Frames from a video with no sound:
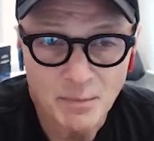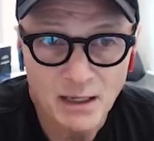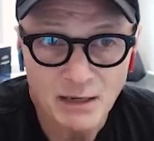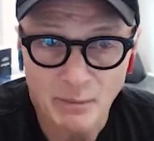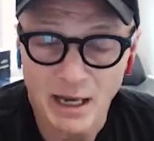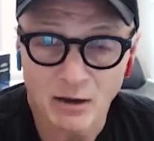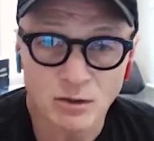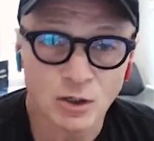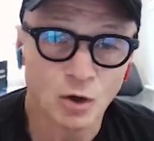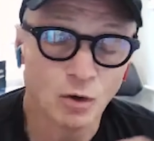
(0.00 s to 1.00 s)
If I'm
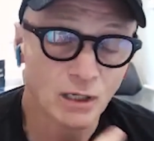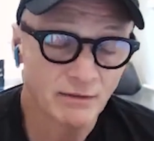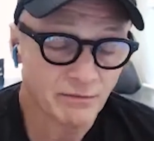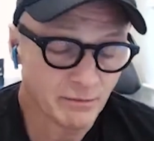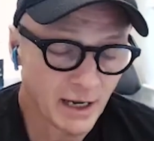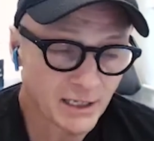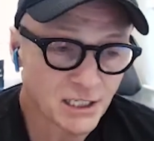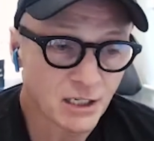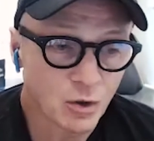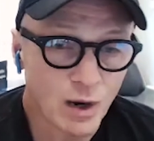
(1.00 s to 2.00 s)
actually
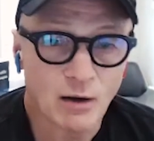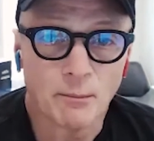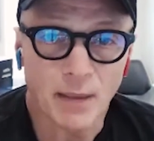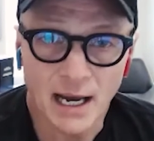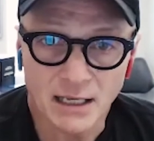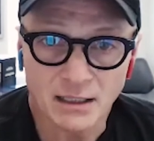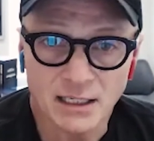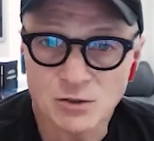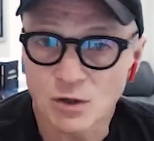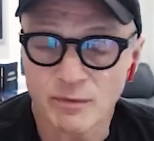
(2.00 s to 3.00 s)
going to go out and buy a
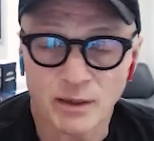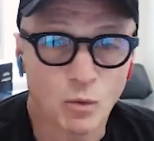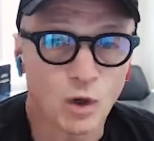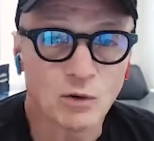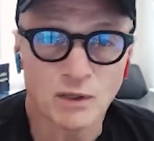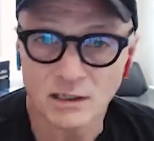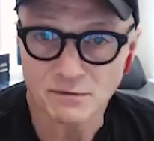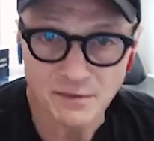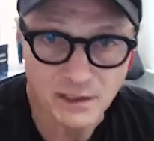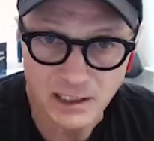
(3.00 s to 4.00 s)
list, or if I'm going to work with an
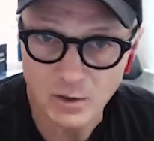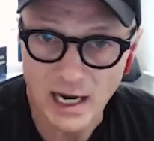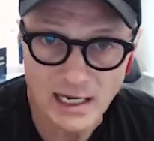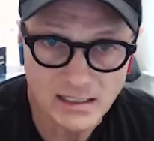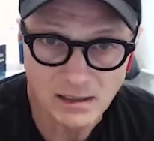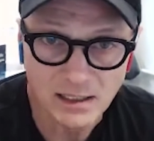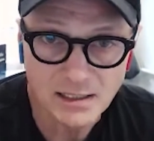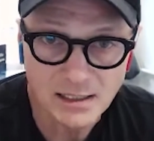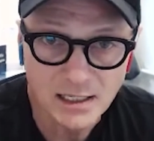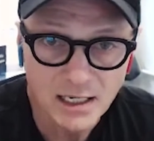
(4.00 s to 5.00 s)
affiliate who has a
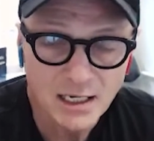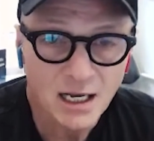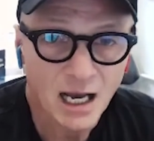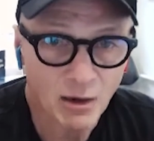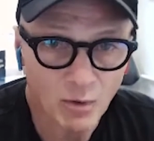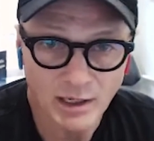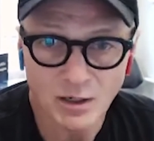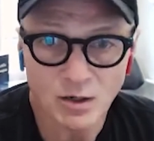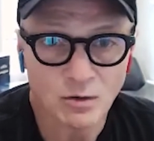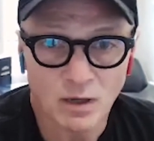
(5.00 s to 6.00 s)
list, I want to
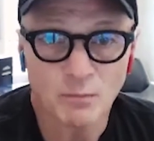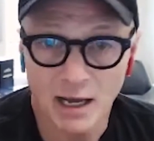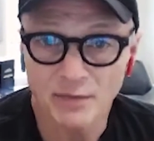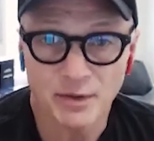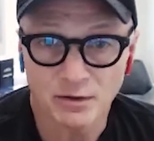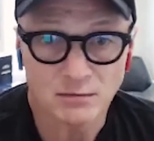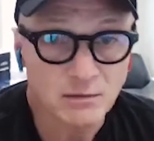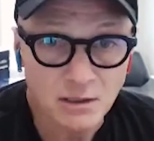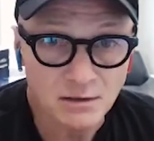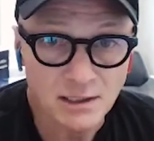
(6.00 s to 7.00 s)
know about their
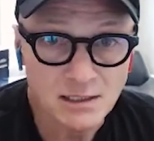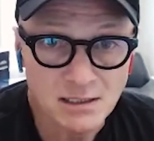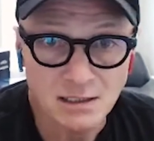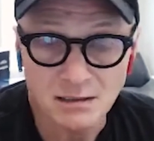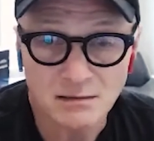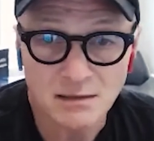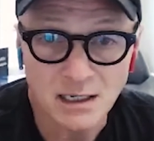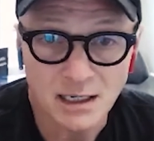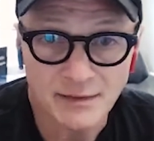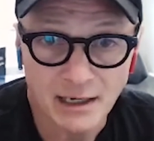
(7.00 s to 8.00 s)
list, and
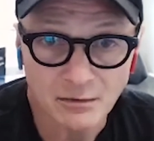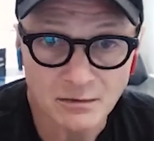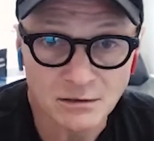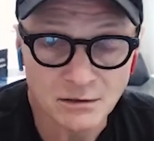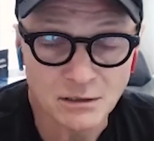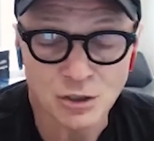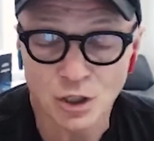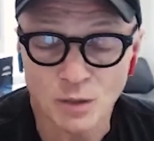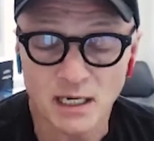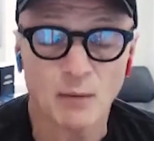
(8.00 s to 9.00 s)
and that'll
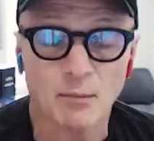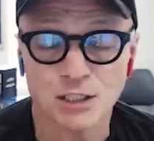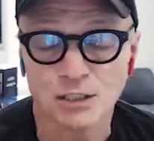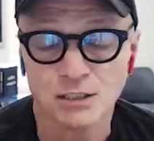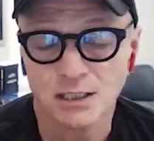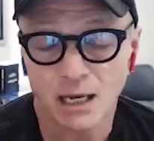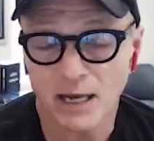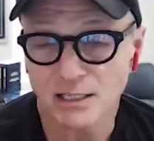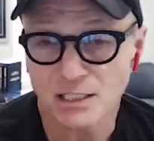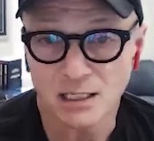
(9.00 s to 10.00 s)
determine how much I'm
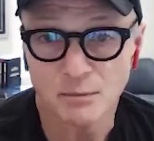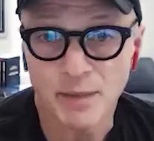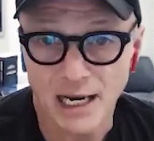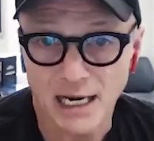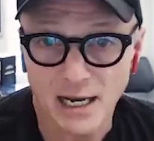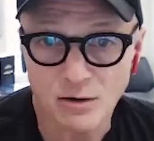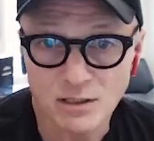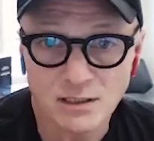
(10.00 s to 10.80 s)
actually going to end up paying out.